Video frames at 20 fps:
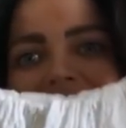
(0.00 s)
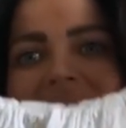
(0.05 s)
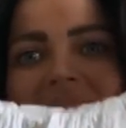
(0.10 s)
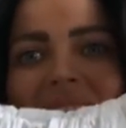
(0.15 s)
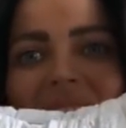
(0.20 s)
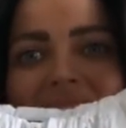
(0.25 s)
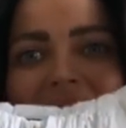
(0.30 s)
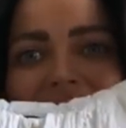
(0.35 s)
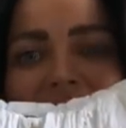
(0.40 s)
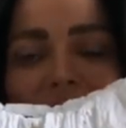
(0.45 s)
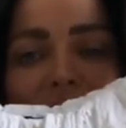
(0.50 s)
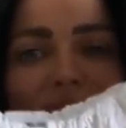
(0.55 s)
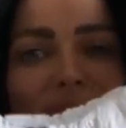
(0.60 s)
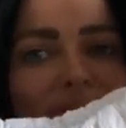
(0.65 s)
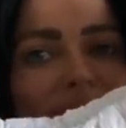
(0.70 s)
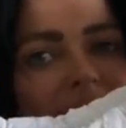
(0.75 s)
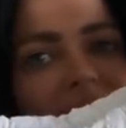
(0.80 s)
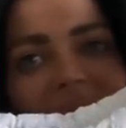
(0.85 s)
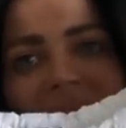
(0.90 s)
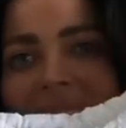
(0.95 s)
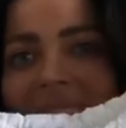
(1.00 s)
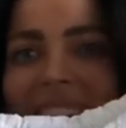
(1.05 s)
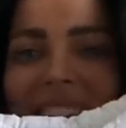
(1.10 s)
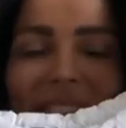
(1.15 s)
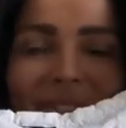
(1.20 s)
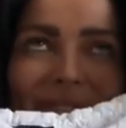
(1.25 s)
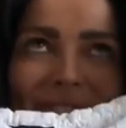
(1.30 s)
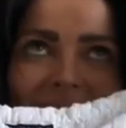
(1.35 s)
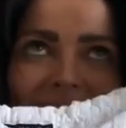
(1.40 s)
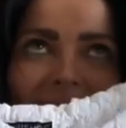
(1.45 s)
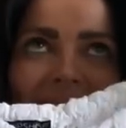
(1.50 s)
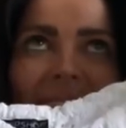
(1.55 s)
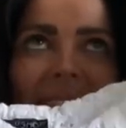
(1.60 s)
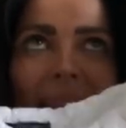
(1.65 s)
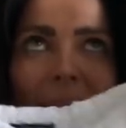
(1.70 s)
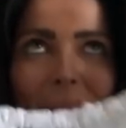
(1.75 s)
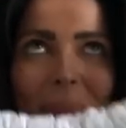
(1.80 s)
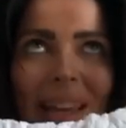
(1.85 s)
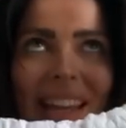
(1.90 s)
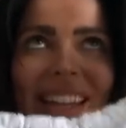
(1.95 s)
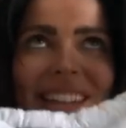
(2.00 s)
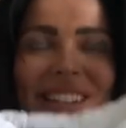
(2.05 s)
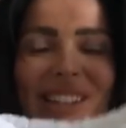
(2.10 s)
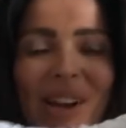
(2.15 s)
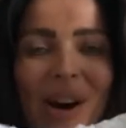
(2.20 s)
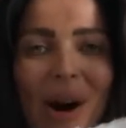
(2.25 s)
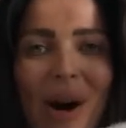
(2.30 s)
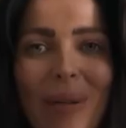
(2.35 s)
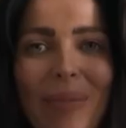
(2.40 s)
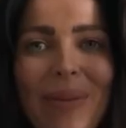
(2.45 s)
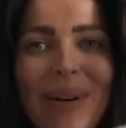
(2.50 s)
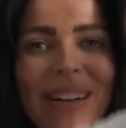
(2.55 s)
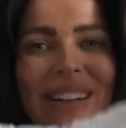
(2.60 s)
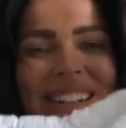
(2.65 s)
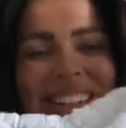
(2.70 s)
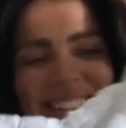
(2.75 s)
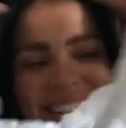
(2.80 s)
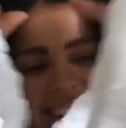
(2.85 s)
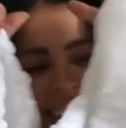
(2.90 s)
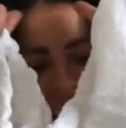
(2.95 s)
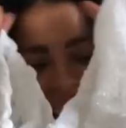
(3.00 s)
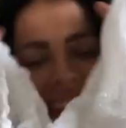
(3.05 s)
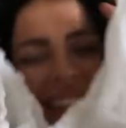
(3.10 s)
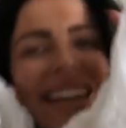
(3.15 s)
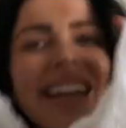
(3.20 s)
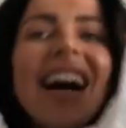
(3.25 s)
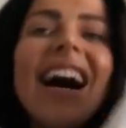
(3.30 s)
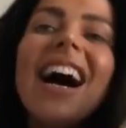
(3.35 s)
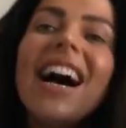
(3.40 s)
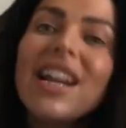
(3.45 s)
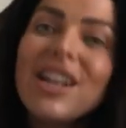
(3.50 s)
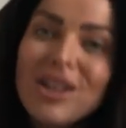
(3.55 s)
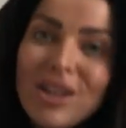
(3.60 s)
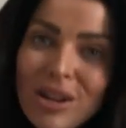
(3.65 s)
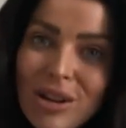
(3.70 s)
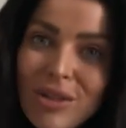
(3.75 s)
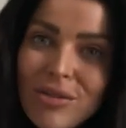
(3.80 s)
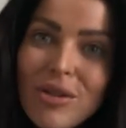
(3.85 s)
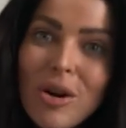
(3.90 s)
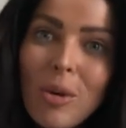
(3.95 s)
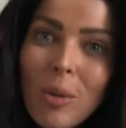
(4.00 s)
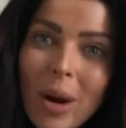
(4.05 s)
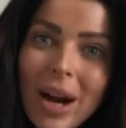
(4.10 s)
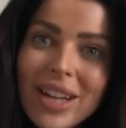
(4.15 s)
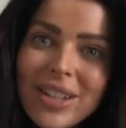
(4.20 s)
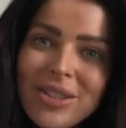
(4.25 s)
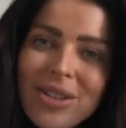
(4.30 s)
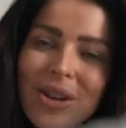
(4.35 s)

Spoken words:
again, a really me top. I love a white